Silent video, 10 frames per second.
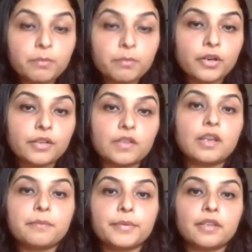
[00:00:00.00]
be part of the
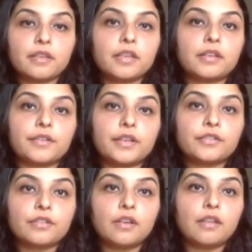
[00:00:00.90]
IP
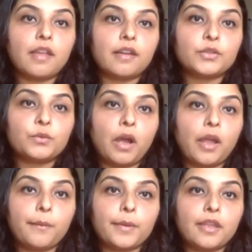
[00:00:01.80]
iteration, and that is
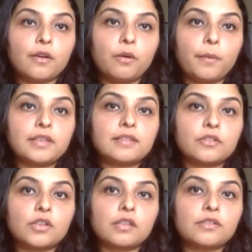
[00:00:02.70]
why we always
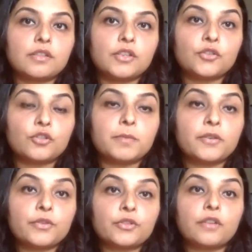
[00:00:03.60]
suggest that we should be
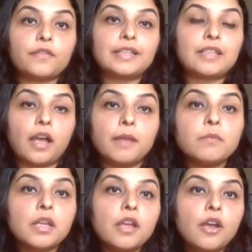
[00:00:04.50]
reserving
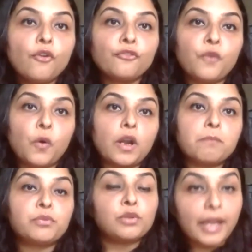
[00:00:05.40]
time for
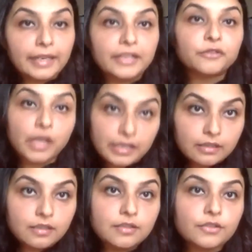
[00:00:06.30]
planning
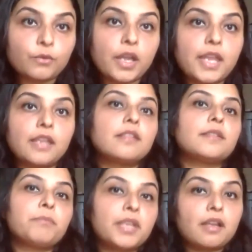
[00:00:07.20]
readiness, right?
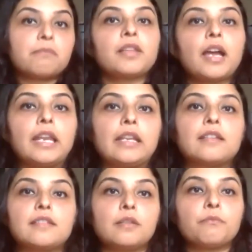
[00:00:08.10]
The PI planning
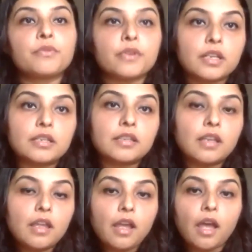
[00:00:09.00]
is an important
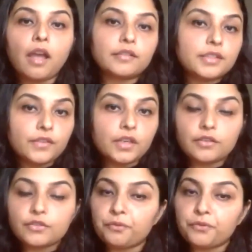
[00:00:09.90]

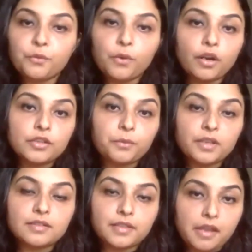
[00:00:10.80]
activity. So if you are
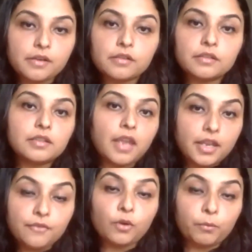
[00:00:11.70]
doing scaled,
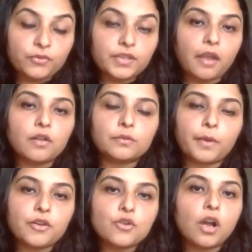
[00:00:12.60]
any form of scaled,
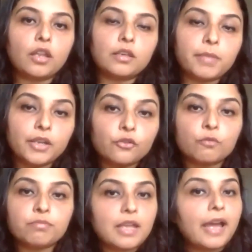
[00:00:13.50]
whether you call it big
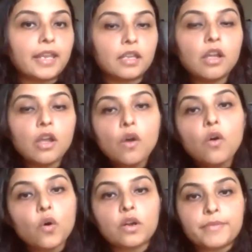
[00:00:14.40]
groom planning
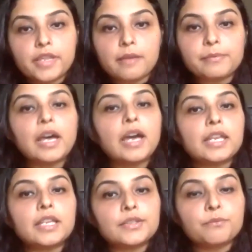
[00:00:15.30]
or PI
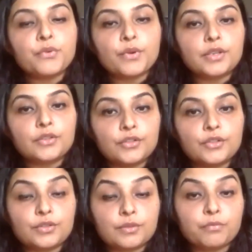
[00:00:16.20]
planning, it's important to
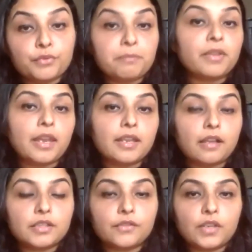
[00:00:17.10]
do some pre-planning
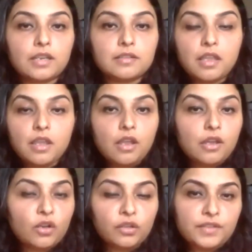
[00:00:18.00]
activities,
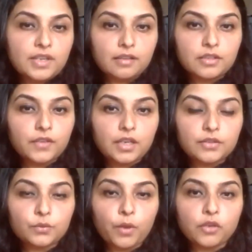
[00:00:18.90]
and all of the
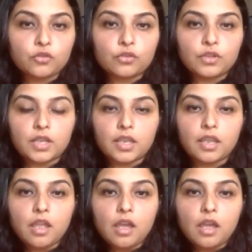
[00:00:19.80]
activities which the